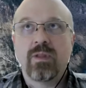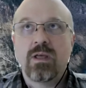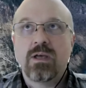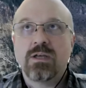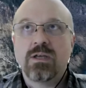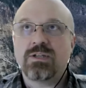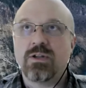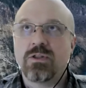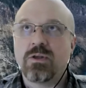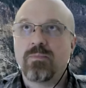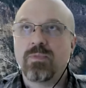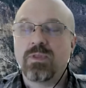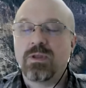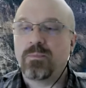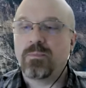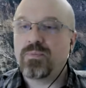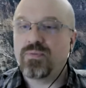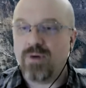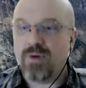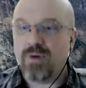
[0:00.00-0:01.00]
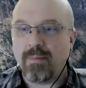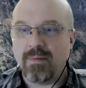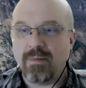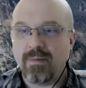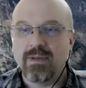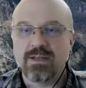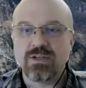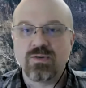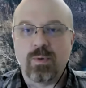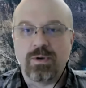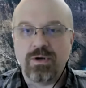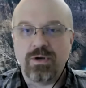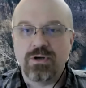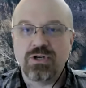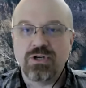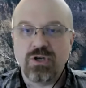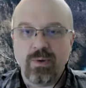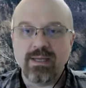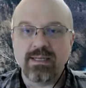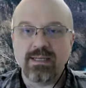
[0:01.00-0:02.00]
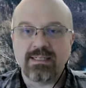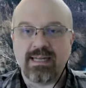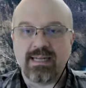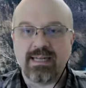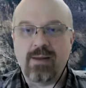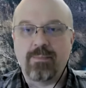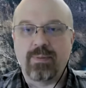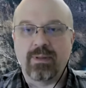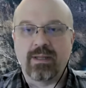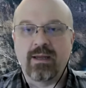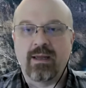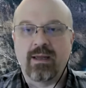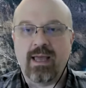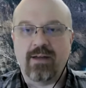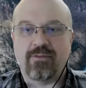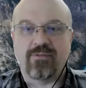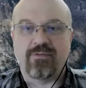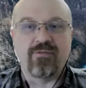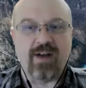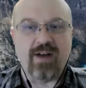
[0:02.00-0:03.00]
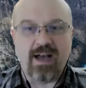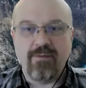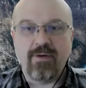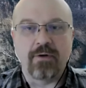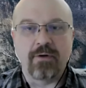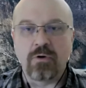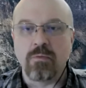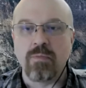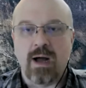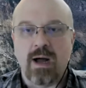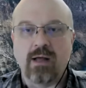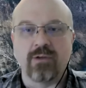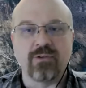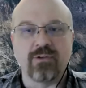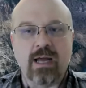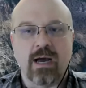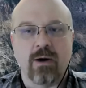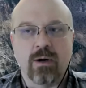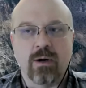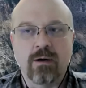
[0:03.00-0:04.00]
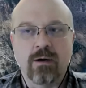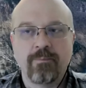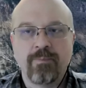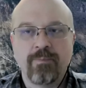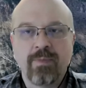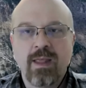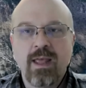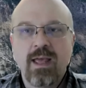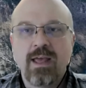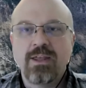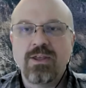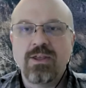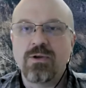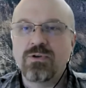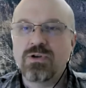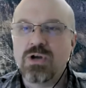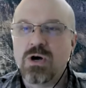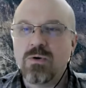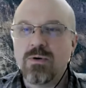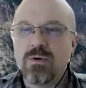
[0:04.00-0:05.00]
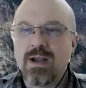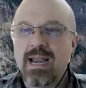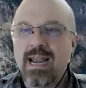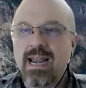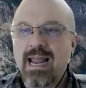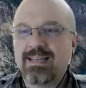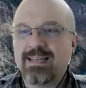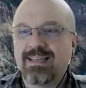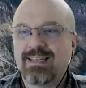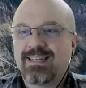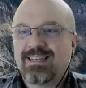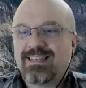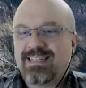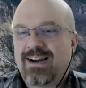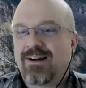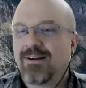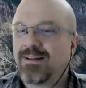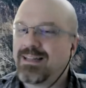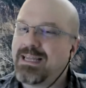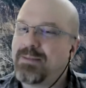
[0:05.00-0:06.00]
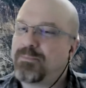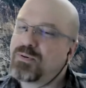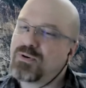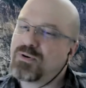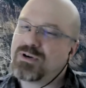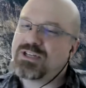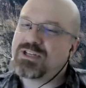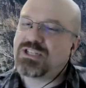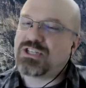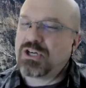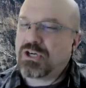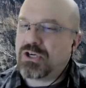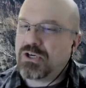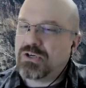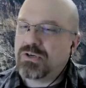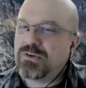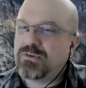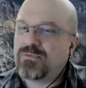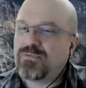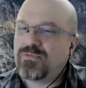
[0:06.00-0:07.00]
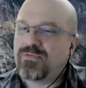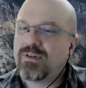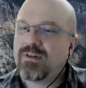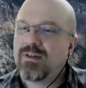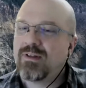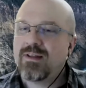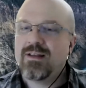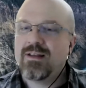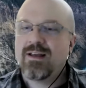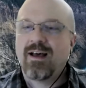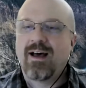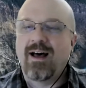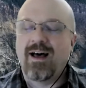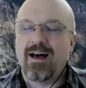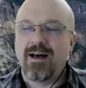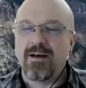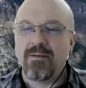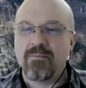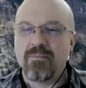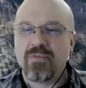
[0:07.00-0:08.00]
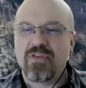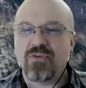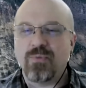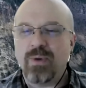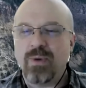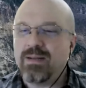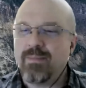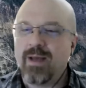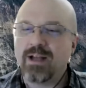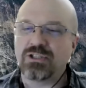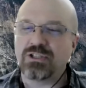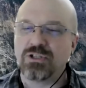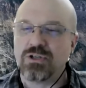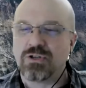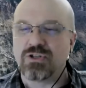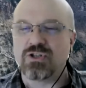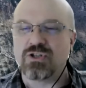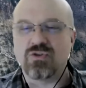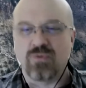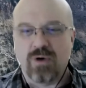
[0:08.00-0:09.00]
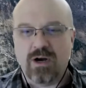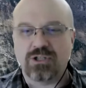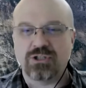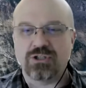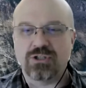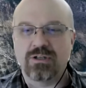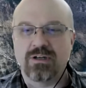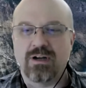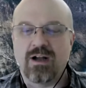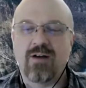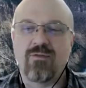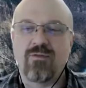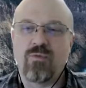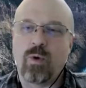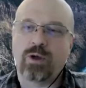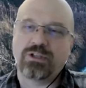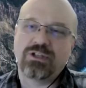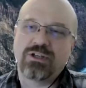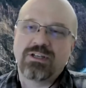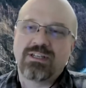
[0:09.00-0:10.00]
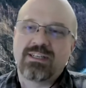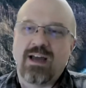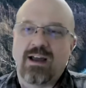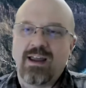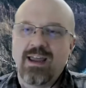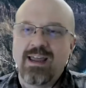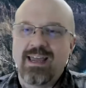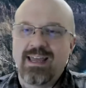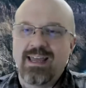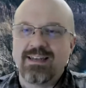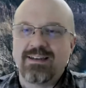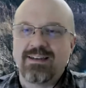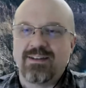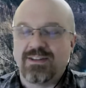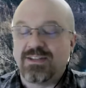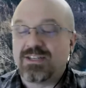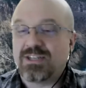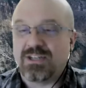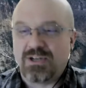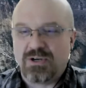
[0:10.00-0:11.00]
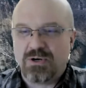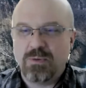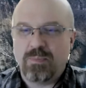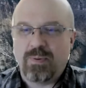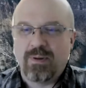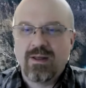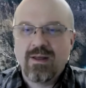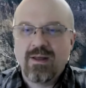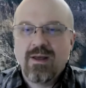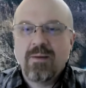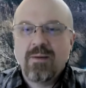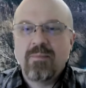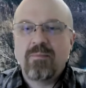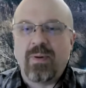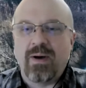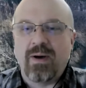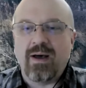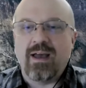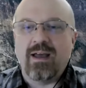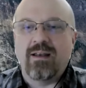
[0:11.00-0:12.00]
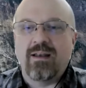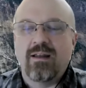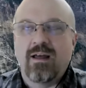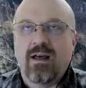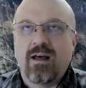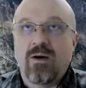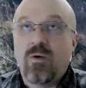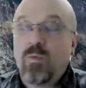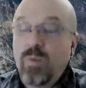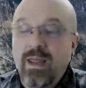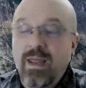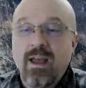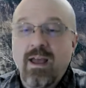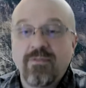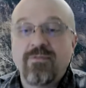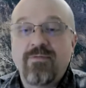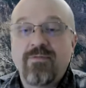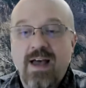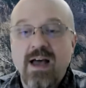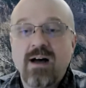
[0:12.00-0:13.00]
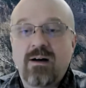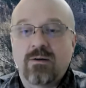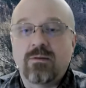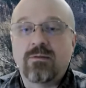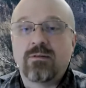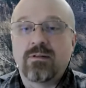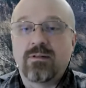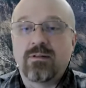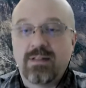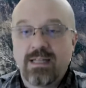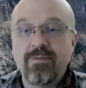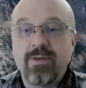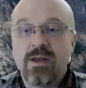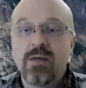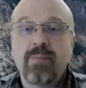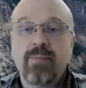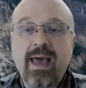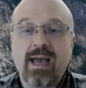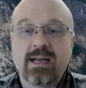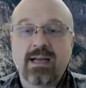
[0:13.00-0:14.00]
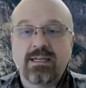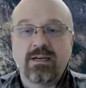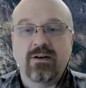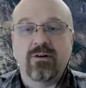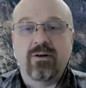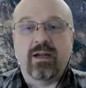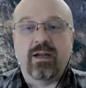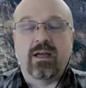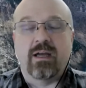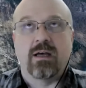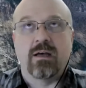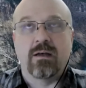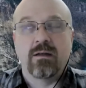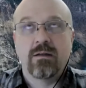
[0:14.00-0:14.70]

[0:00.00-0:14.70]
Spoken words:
so the problem is when you're doing sampling at 500 miles an hour, you don't necessarily preserve three-dimensional structure of what you're sucking into the scoop, but we have found living bacteria,